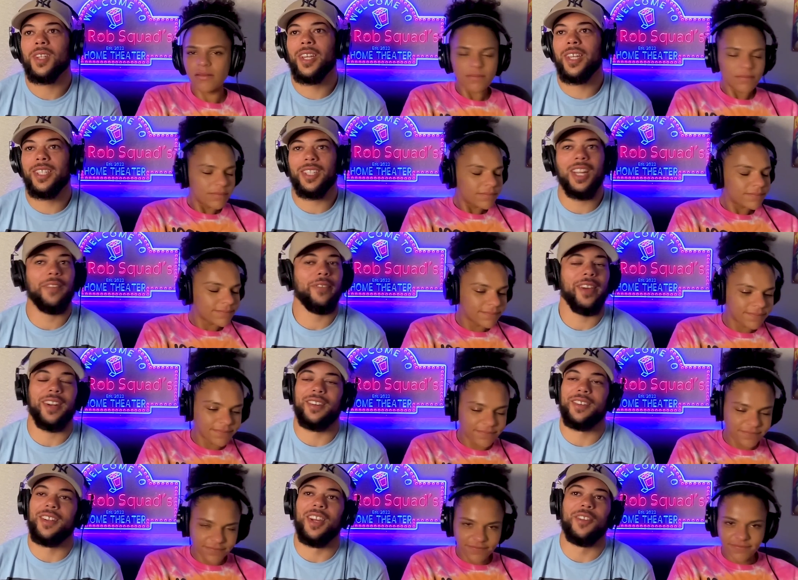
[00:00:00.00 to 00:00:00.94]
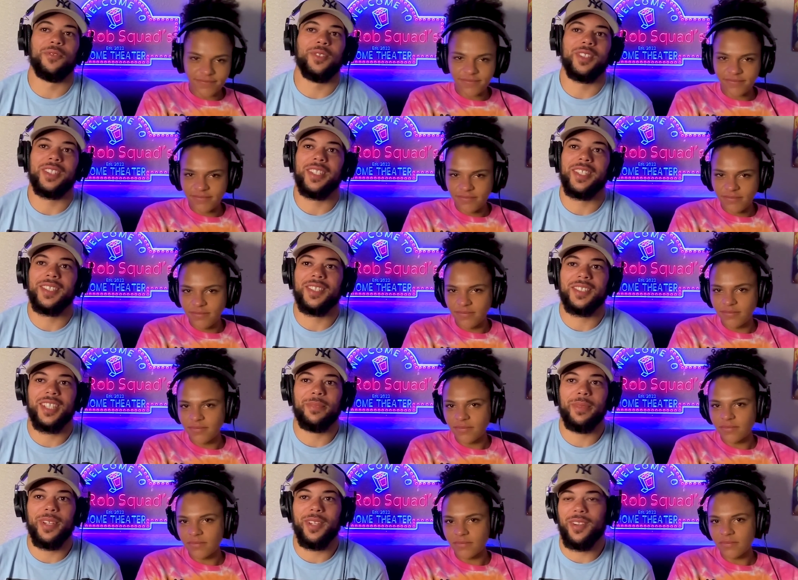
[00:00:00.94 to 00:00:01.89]
Speaker 1: Bitch, I've had enough with this. Just give
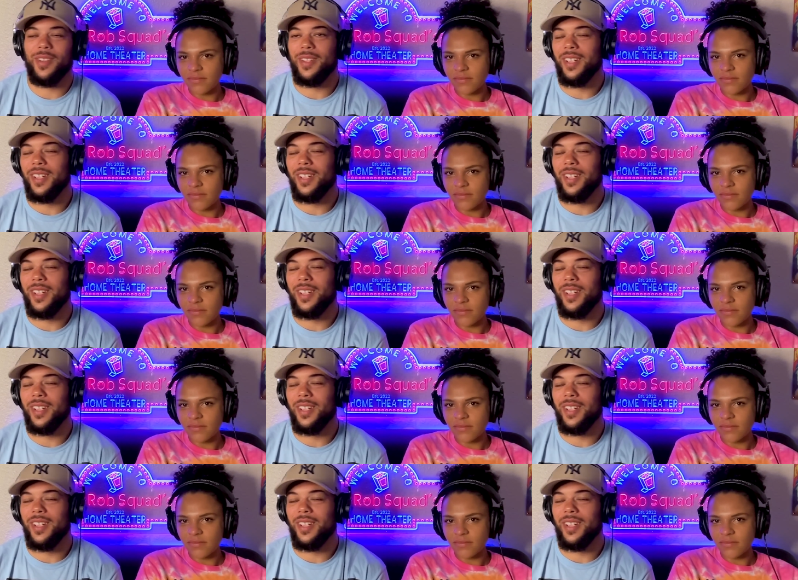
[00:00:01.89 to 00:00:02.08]
me your other